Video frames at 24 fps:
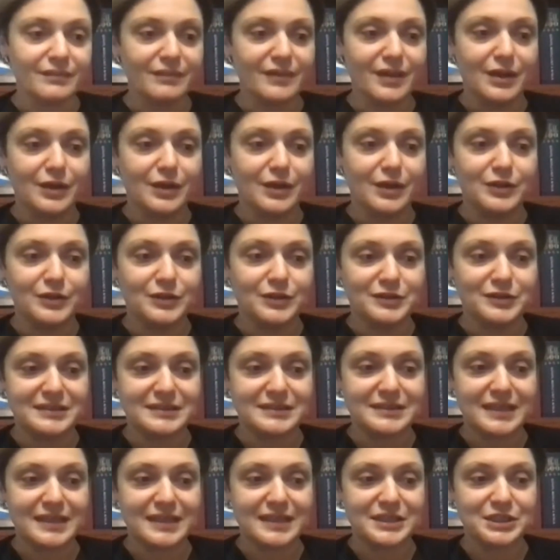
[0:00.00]

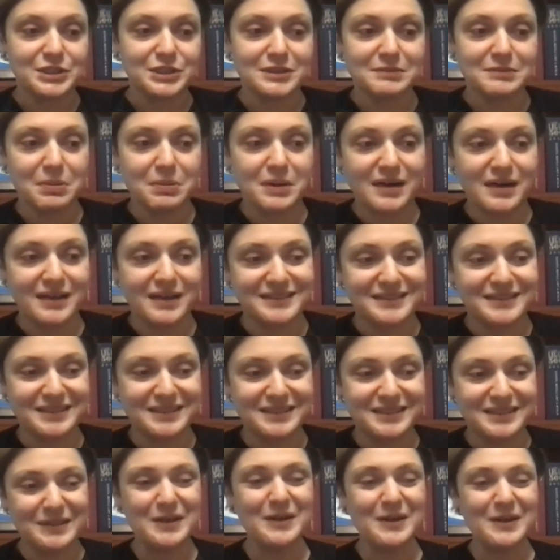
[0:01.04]
organizational part
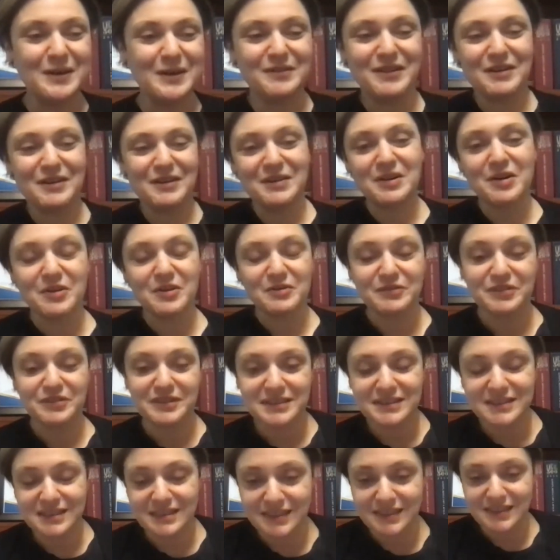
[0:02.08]
of our
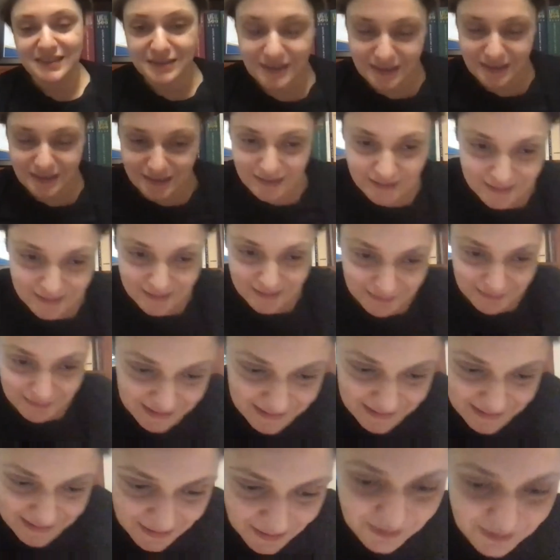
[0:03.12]
conference, and right
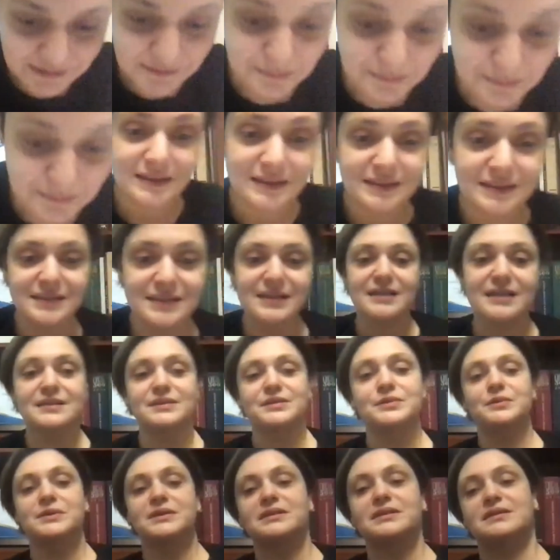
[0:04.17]
now let me start
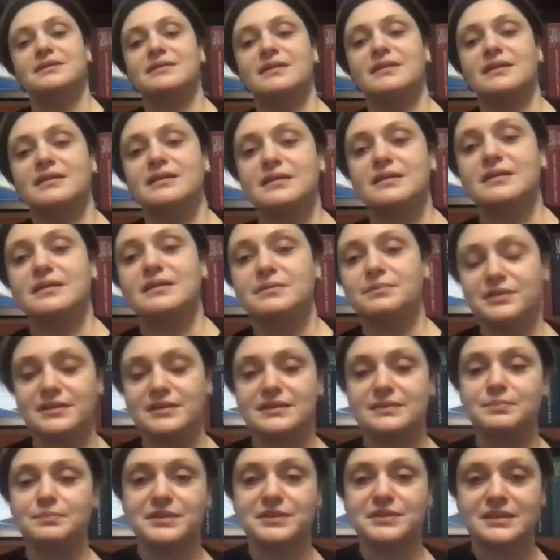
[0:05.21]
with the
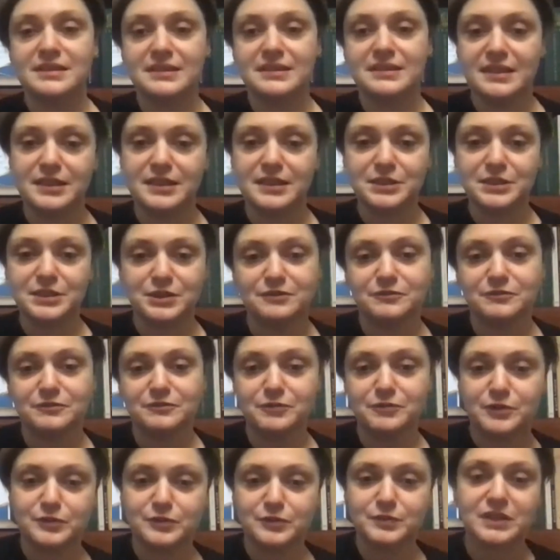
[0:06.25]
presentation
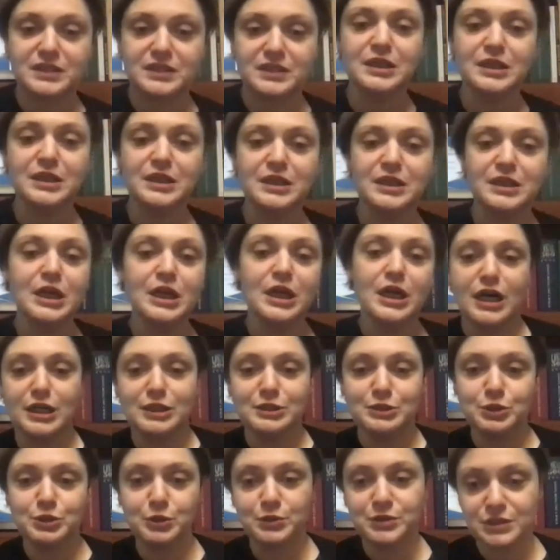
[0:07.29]
from the
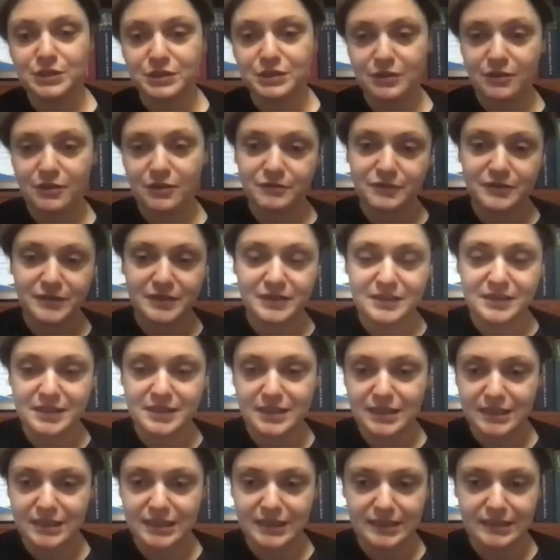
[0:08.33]
Georgian office,
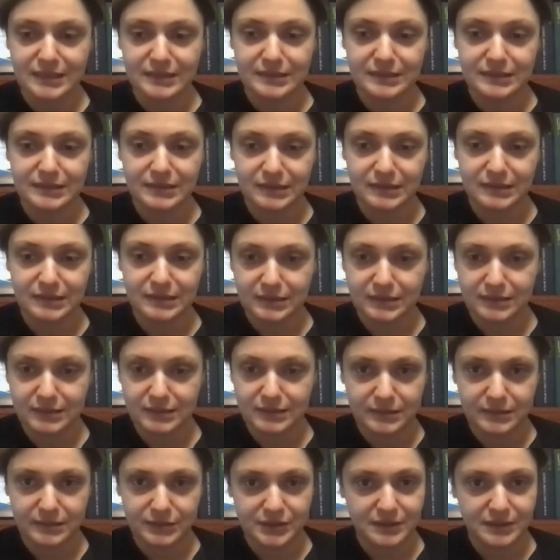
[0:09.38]
and
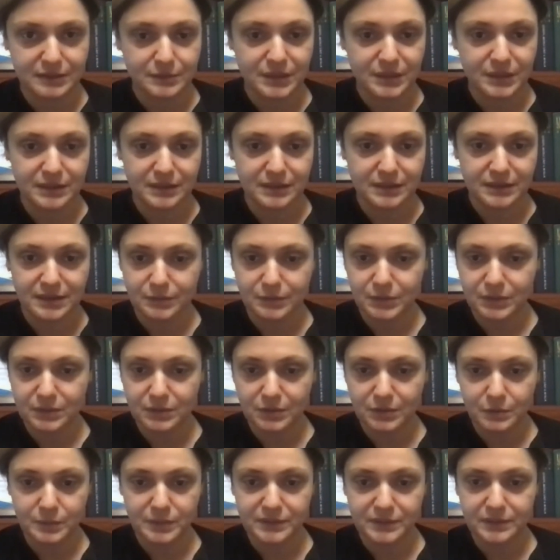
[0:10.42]
just a minute, I will
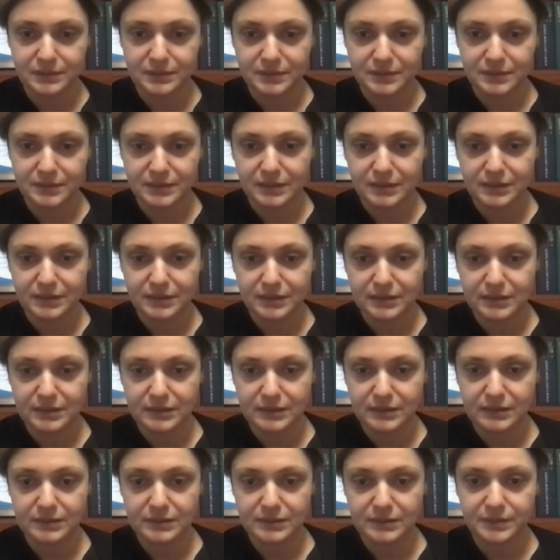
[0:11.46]
open the
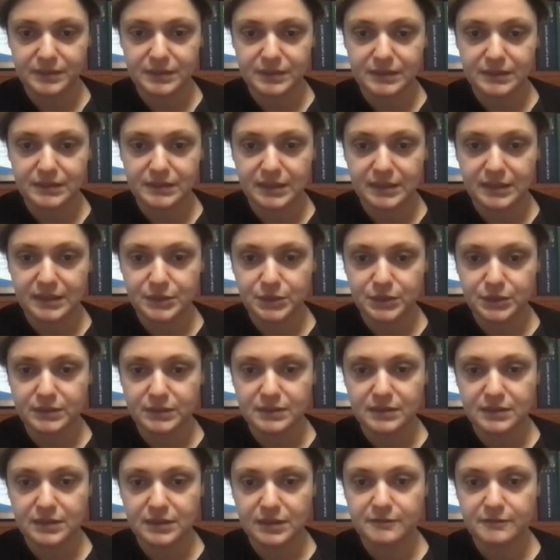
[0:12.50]
presentation
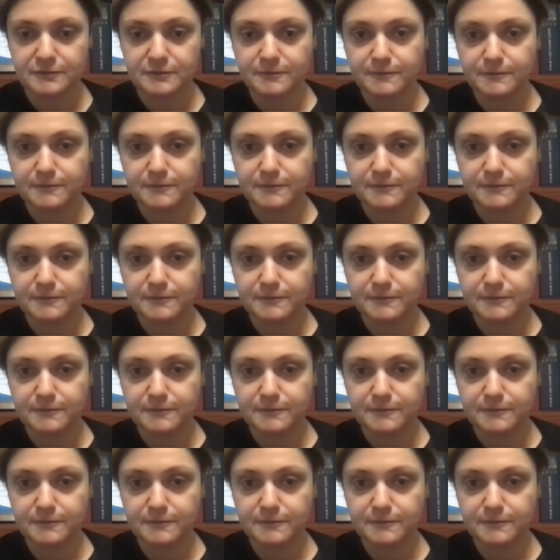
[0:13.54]
itself.